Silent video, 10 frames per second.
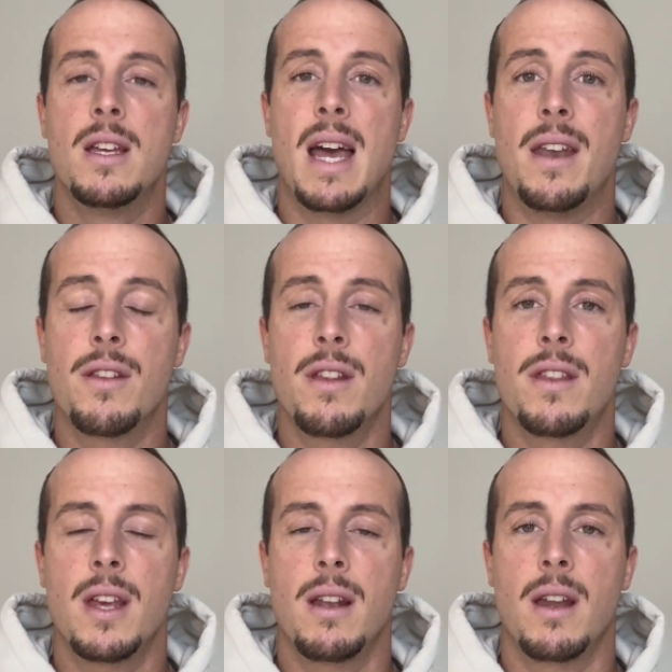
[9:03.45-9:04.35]
Another
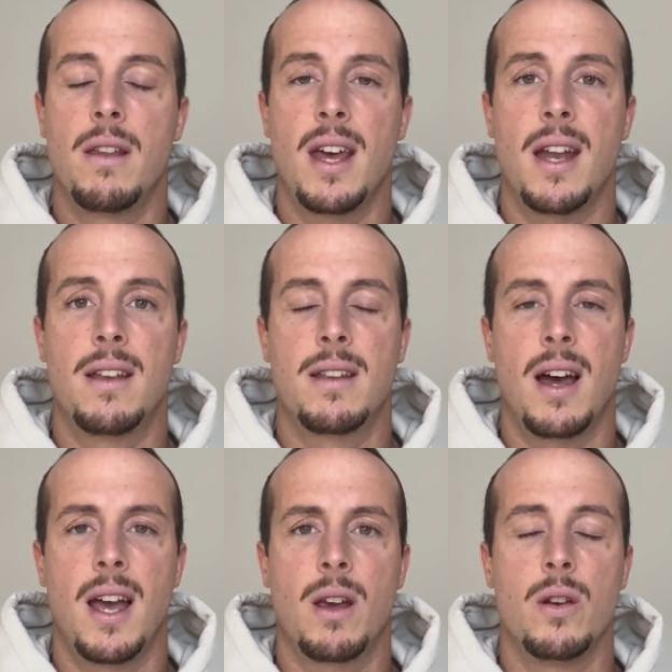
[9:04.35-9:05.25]
thing that
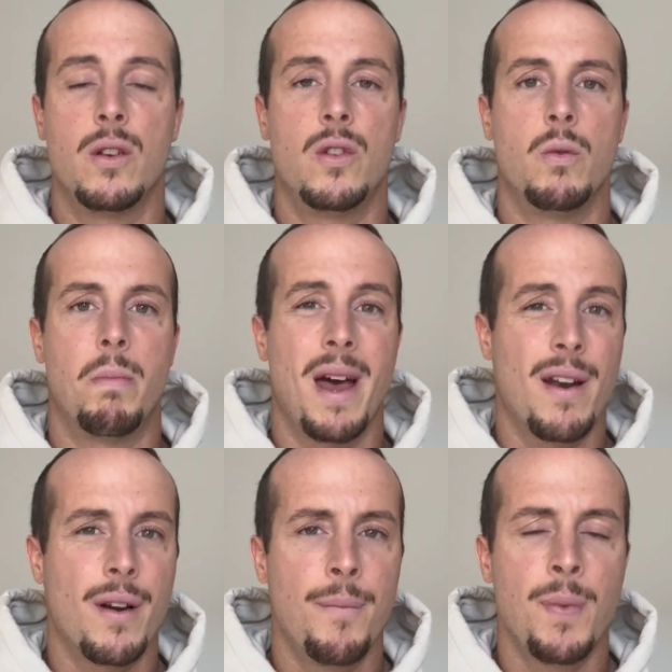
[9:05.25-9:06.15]
I could do
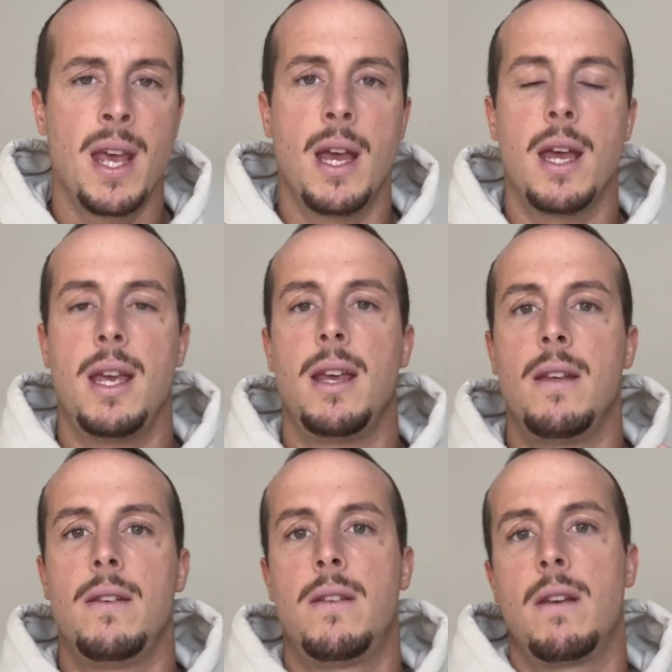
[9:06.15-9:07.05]
better
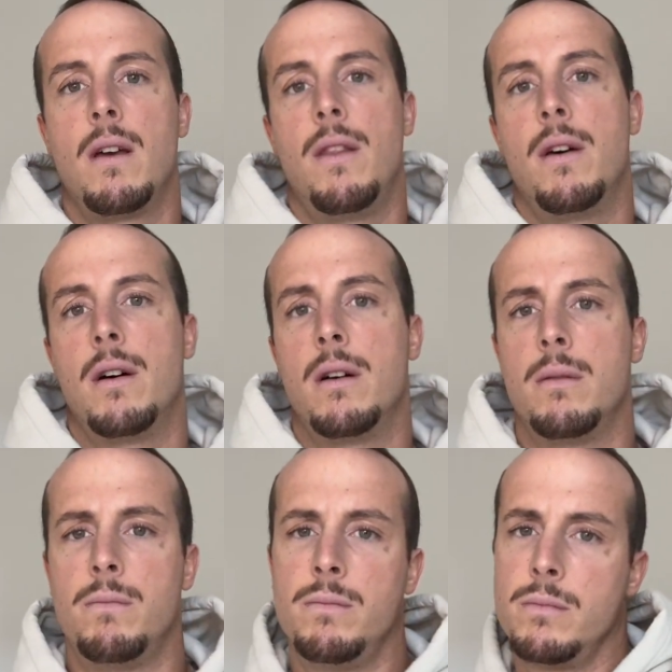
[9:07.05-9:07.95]
is the
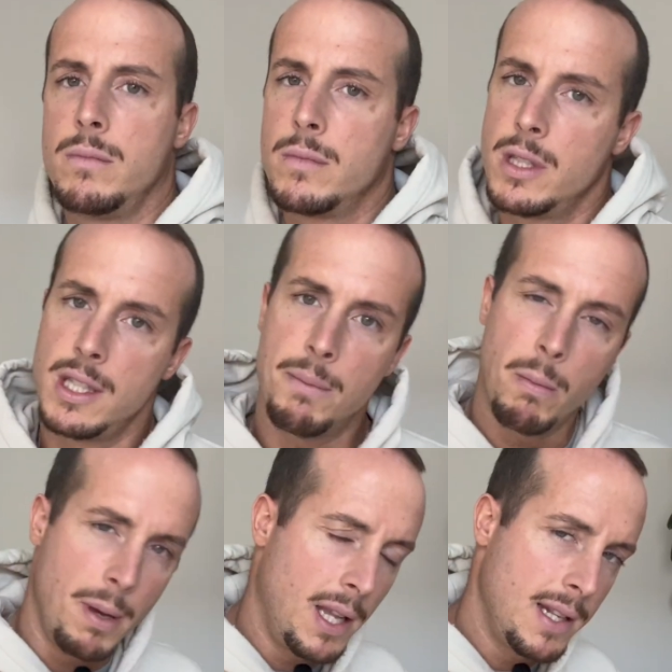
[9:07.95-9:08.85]

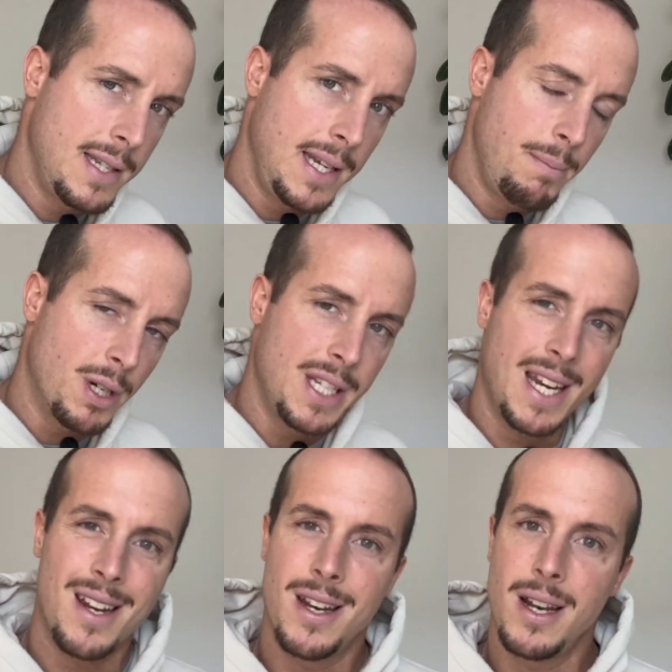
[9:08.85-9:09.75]
mobility,
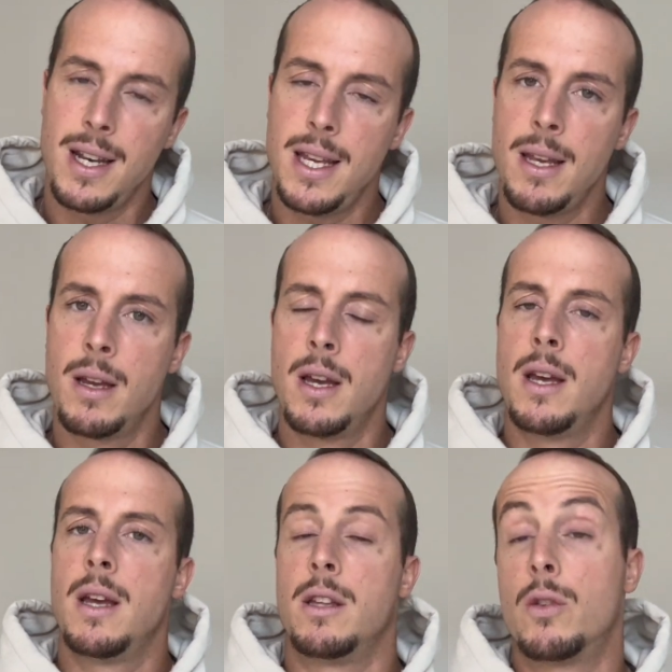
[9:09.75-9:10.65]
particularly
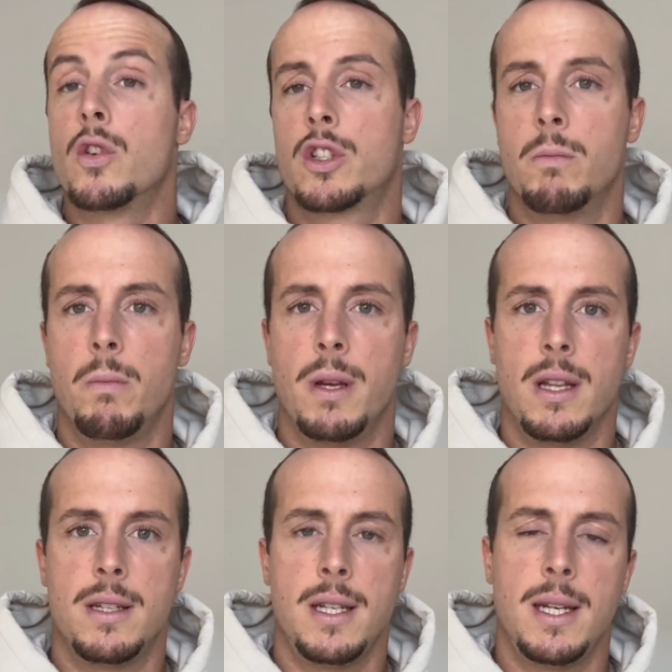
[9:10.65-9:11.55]
the torso
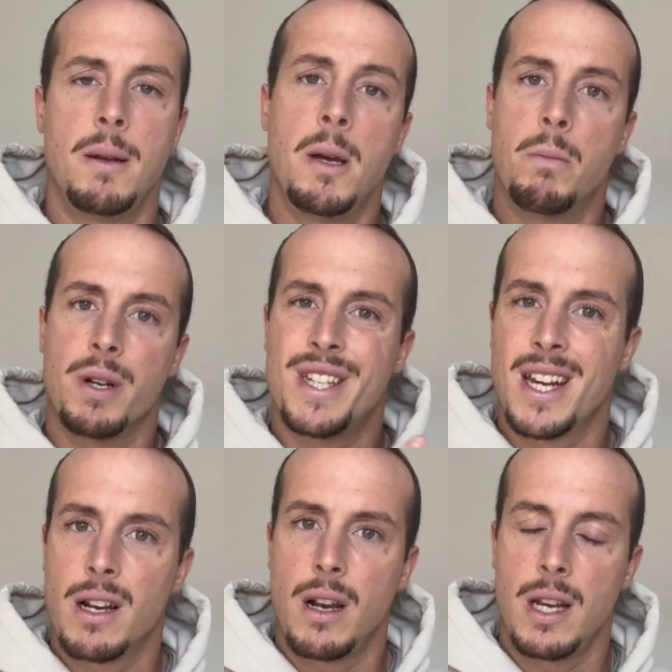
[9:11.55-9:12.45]
mobility,
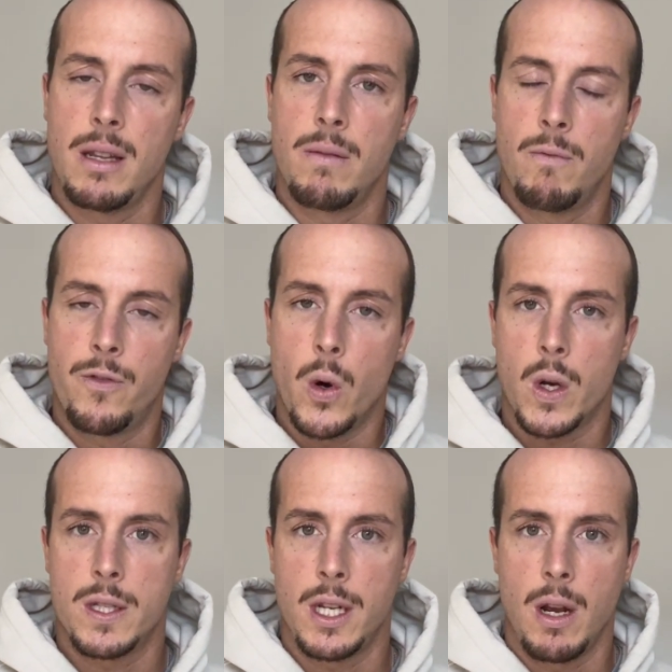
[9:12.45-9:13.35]
particularly
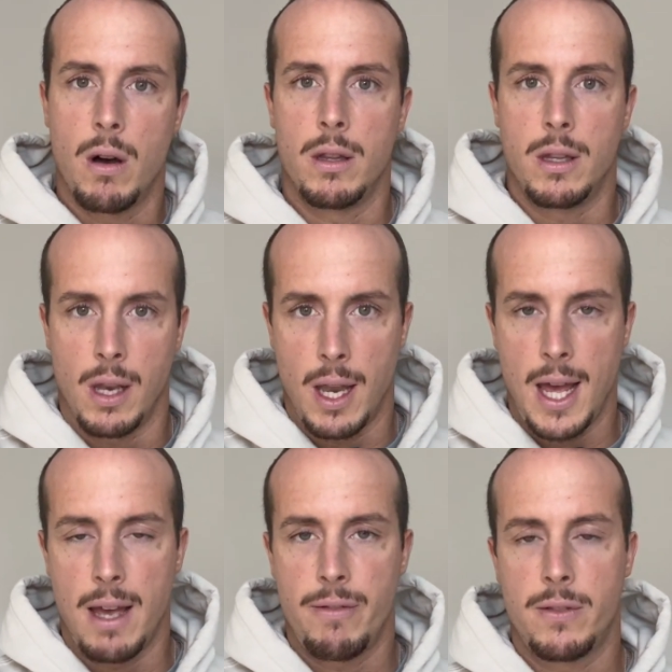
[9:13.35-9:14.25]
focusing on the
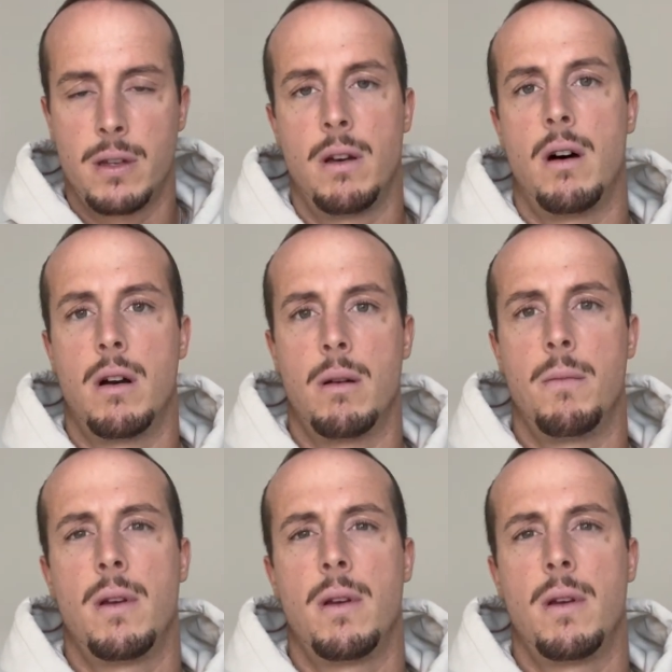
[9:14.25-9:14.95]
left arm.